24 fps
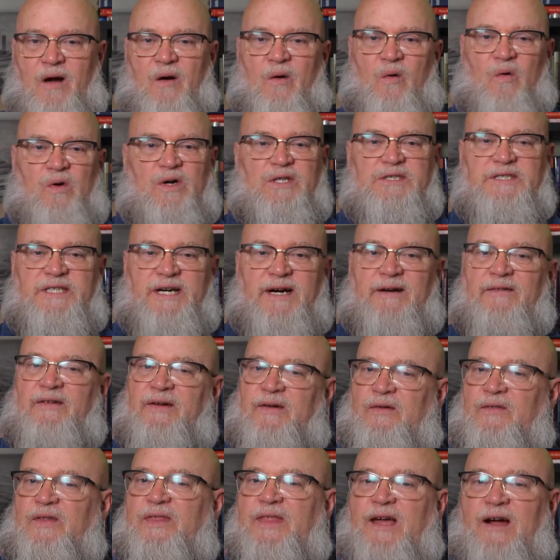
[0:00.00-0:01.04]
or
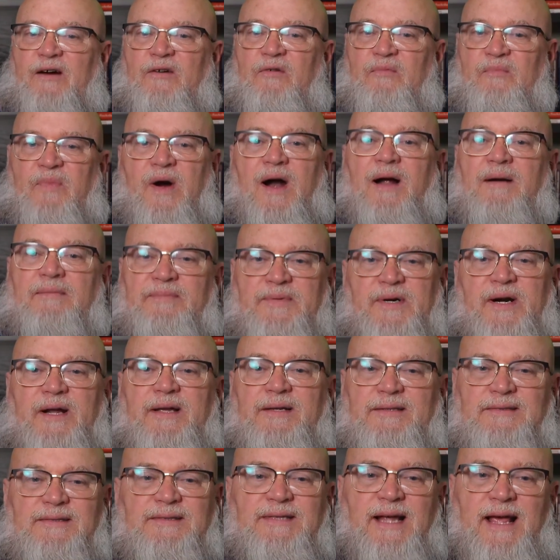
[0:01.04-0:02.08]
sharing without proper
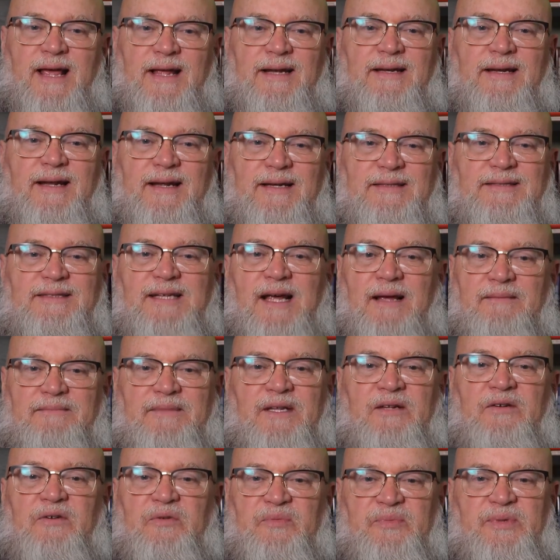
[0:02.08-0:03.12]
consent except
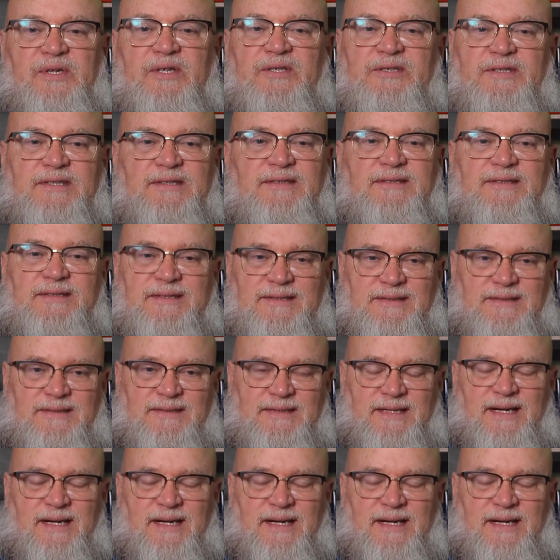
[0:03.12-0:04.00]
in emergencies.